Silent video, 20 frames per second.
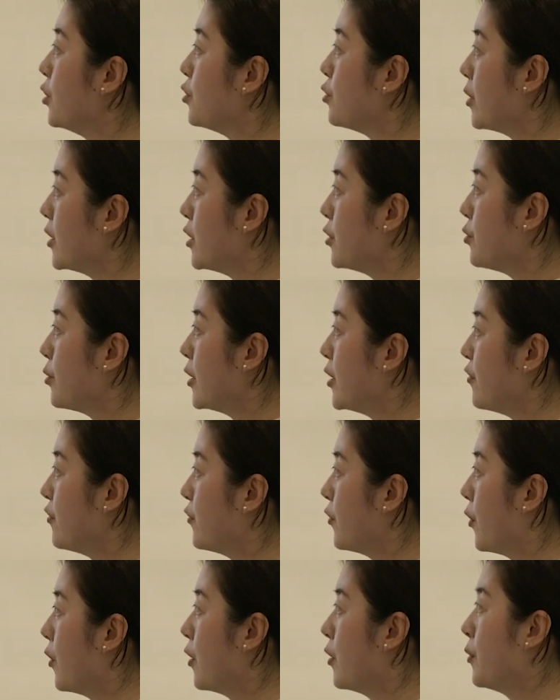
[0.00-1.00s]

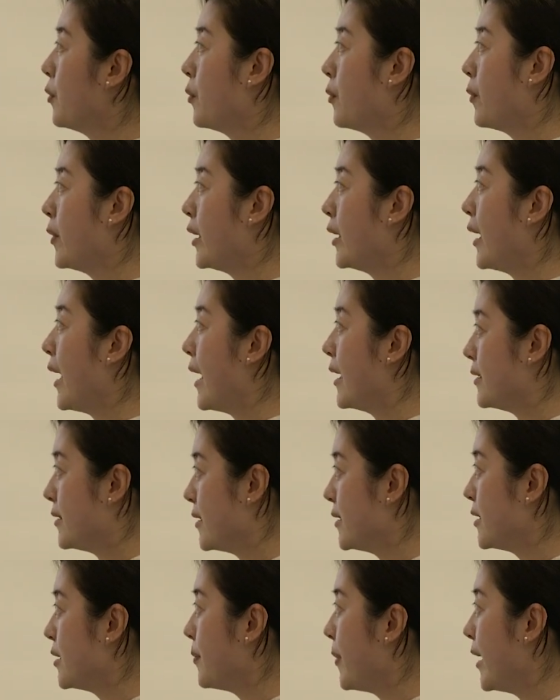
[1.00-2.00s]
2024, we
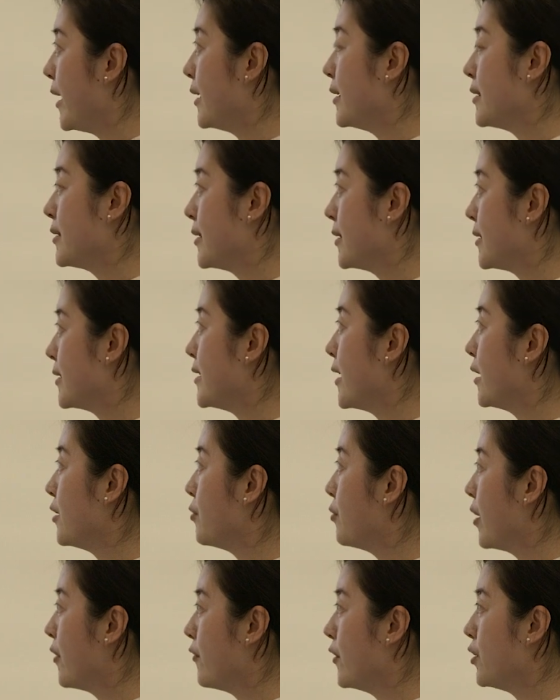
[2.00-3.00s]
anticipate
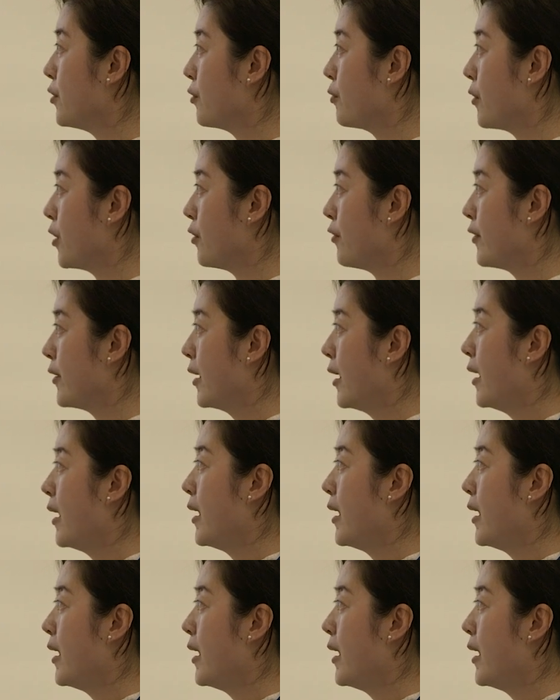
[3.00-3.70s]
sustained revenue growth,